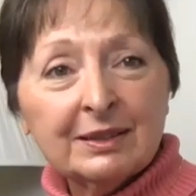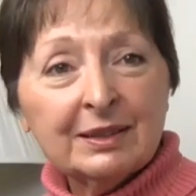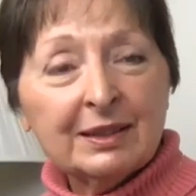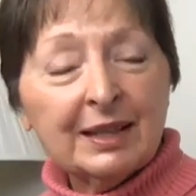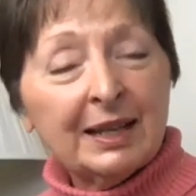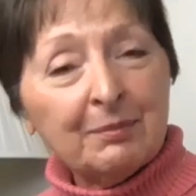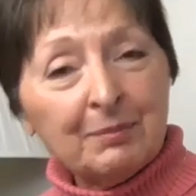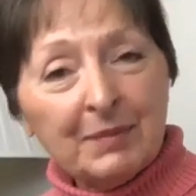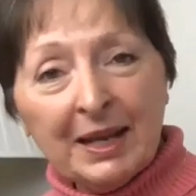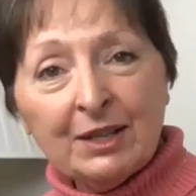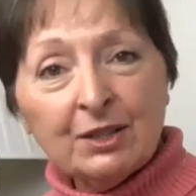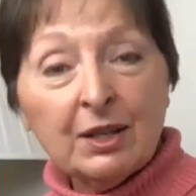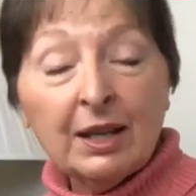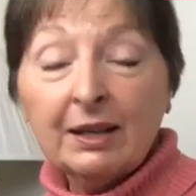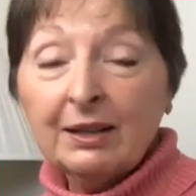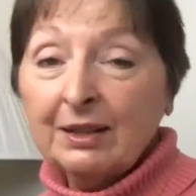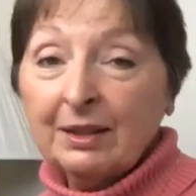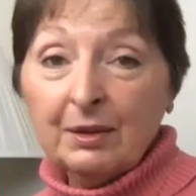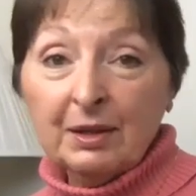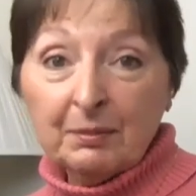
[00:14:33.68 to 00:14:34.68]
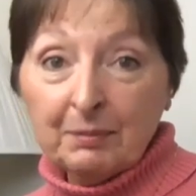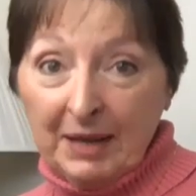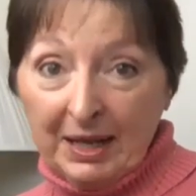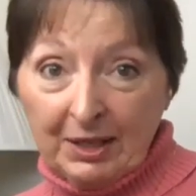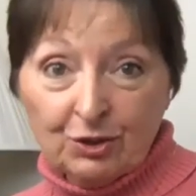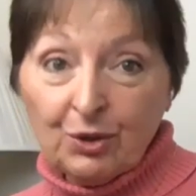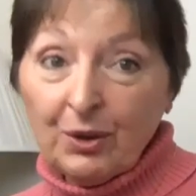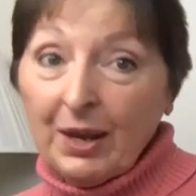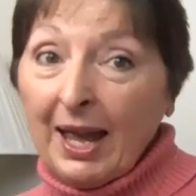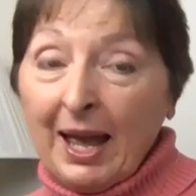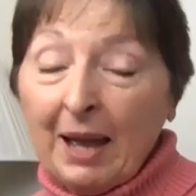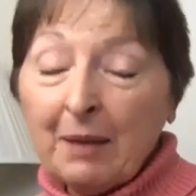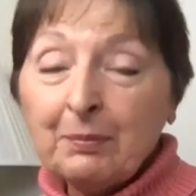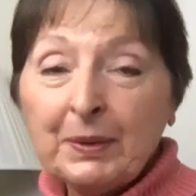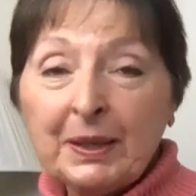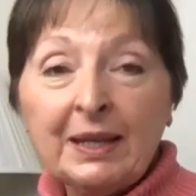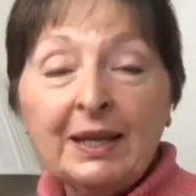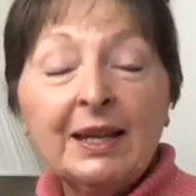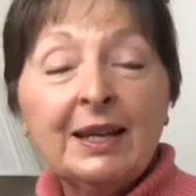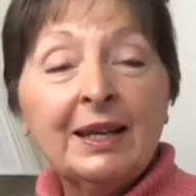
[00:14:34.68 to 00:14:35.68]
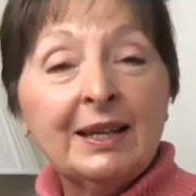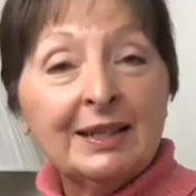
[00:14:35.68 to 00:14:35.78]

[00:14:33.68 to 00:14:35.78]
It makes you happy.